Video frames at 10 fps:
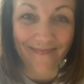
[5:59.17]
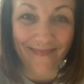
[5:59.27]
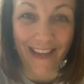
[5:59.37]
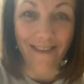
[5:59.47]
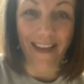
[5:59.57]

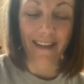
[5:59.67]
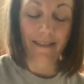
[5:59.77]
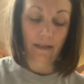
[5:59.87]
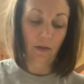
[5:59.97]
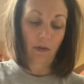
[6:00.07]
Okay,
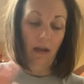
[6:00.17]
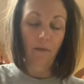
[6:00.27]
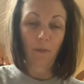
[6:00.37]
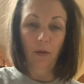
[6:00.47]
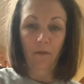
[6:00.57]
so now
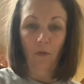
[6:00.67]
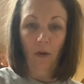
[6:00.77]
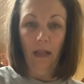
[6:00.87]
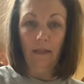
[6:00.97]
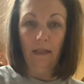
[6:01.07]
I've put 4
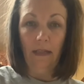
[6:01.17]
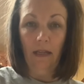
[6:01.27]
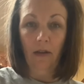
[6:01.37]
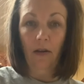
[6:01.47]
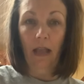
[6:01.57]
eggs in
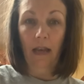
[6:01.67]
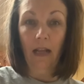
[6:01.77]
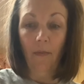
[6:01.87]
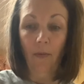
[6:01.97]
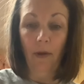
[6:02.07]
here and a
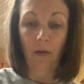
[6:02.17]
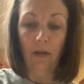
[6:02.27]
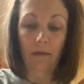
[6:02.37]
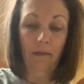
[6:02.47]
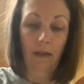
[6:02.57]
cup of milk,
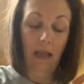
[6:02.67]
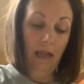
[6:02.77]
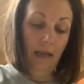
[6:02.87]
and